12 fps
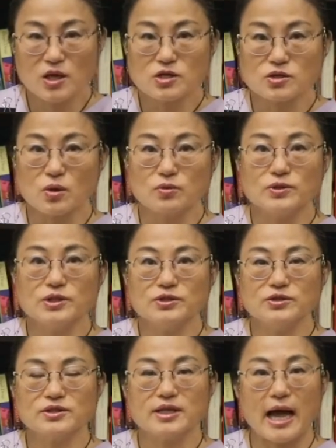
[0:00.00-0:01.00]
So we
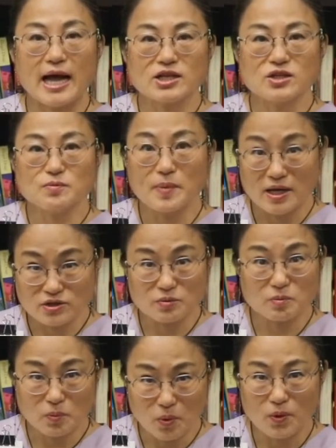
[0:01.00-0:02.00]
use the
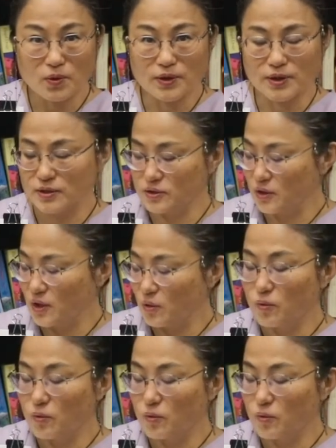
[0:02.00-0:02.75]
acupuncture point